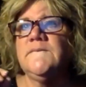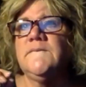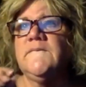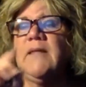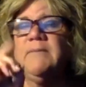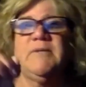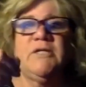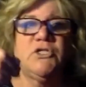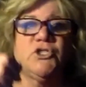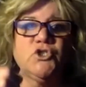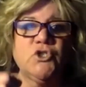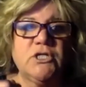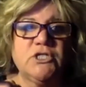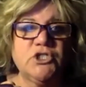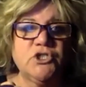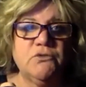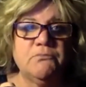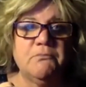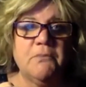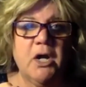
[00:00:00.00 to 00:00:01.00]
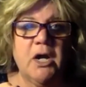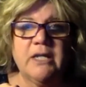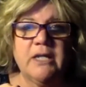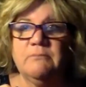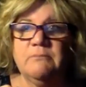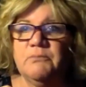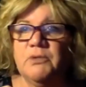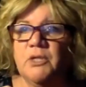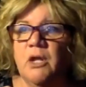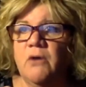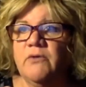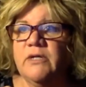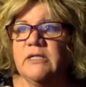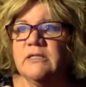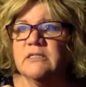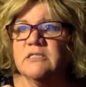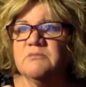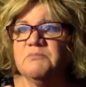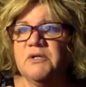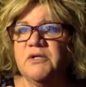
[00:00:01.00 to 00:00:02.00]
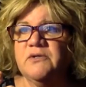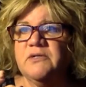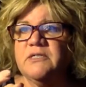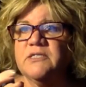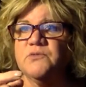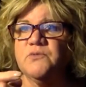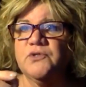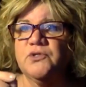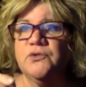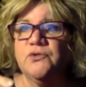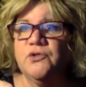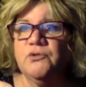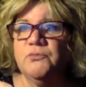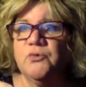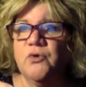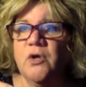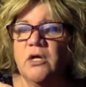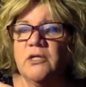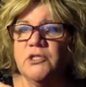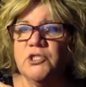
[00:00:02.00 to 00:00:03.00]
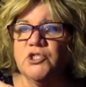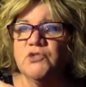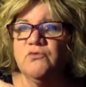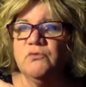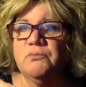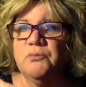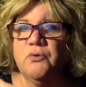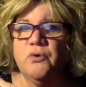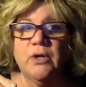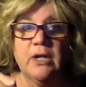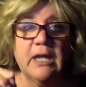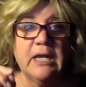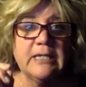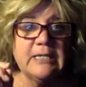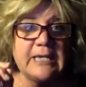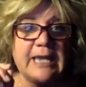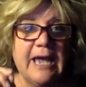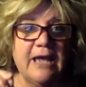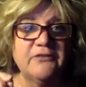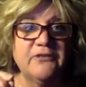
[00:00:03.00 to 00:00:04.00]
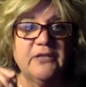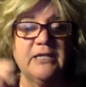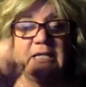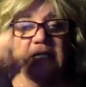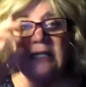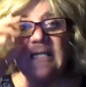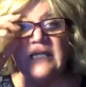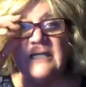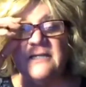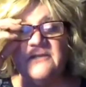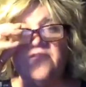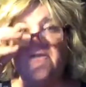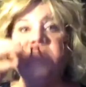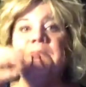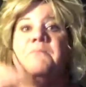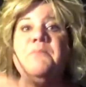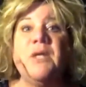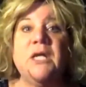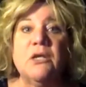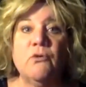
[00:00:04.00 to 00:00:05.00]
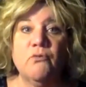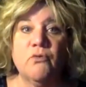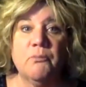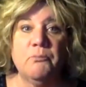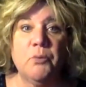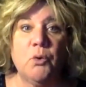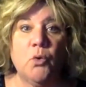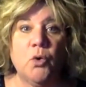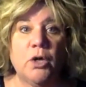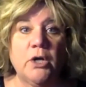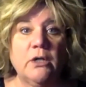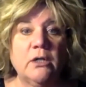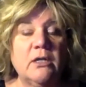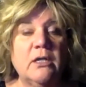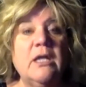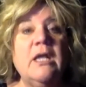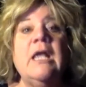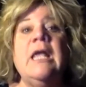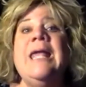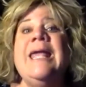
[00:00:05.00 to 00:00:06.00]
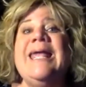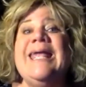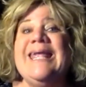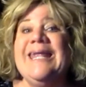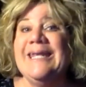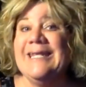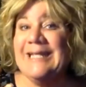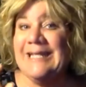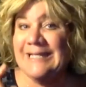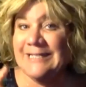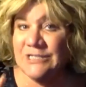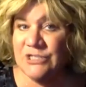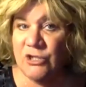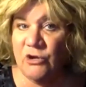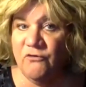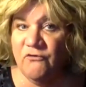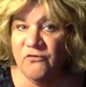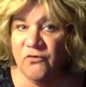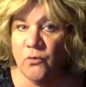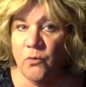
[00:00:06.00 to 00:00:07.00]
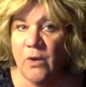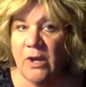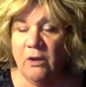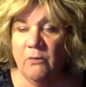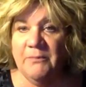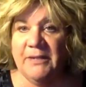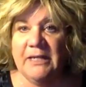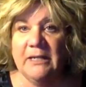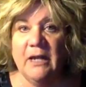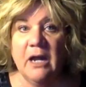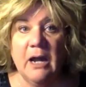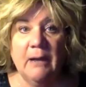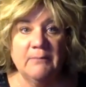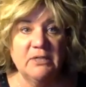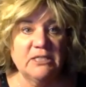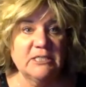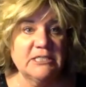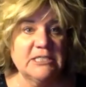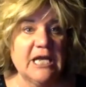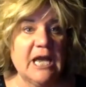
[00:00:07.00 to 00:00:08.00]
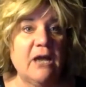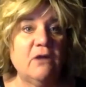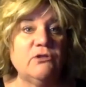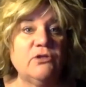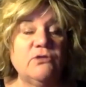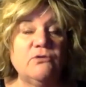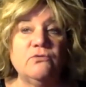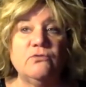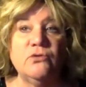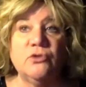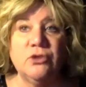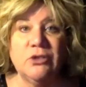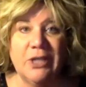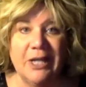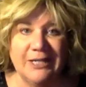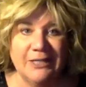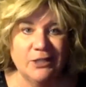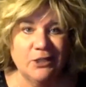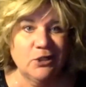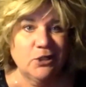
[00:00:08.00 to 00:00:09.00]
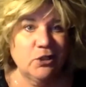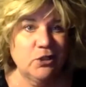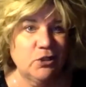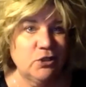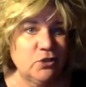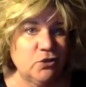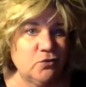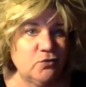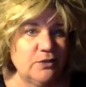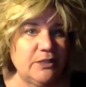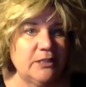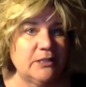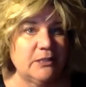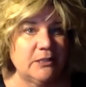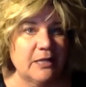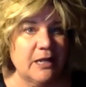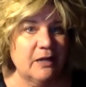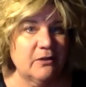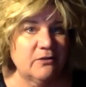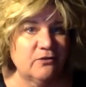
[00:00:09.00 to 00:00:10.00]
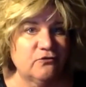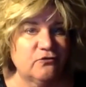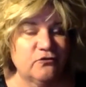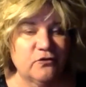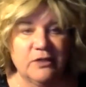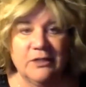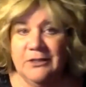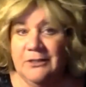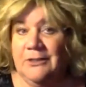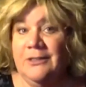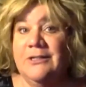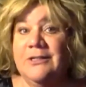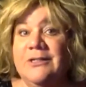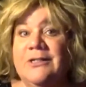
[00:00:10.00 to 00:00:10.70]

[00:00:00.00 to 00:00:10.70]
let me address your mind-blowing experience with your numerology report. Kathleen, it is a big report. It is overwhelming. I'm going to tell you, like you eat an elephant,